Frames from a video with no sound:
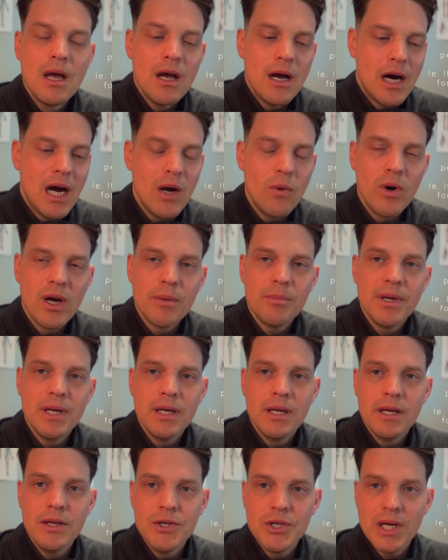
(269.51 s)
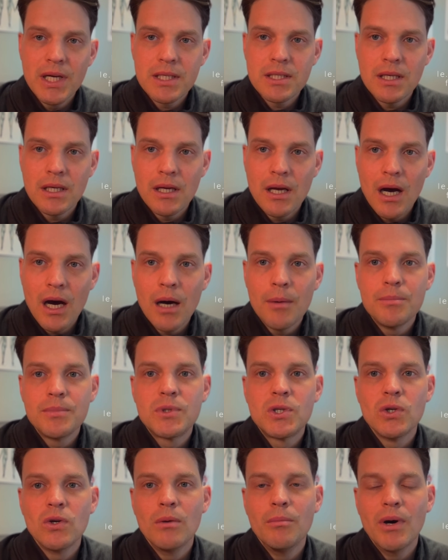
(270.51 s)
I want to be ingesting up
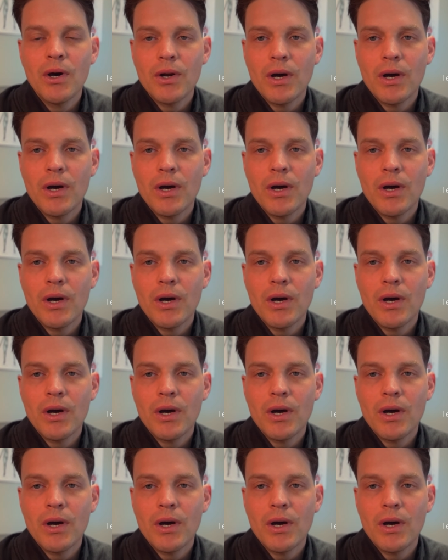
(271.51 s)
to about